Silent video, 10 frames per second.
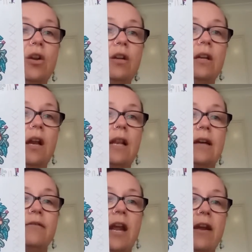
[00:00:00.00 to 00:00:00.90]
it. I
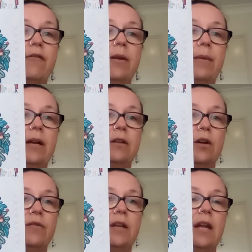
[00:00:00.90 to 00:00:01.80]
loved every minute
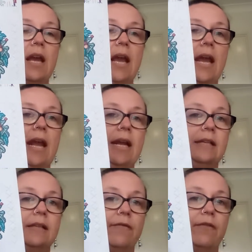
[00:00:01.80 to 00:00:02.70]
of it,
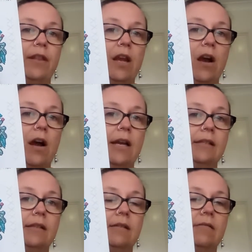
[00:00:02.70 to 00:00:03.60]
except for the
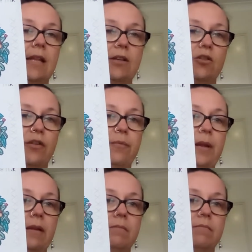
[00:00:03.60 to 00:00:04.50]
eyes. They drove
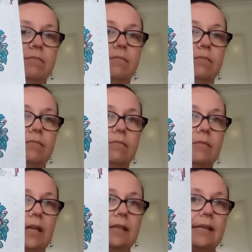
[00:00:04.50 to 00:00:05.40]
me
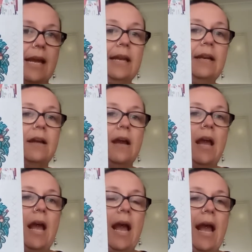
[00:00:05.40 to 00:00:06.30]
insane.
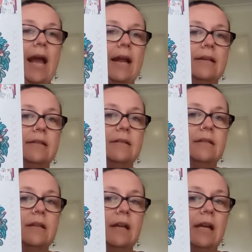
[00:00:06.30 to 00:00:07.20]
And
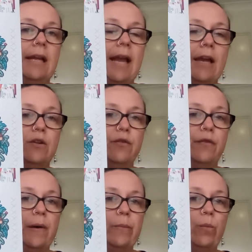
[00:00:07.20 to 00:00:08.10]
Gail
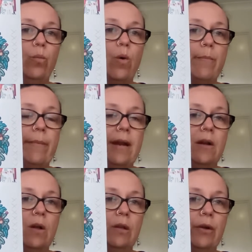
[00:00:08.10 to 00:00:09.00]
from Wombat
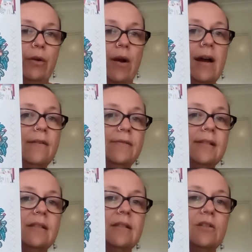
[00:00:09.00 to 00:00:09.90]
Hollow
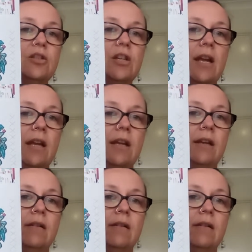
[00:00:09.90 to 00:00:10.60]
Crafts, she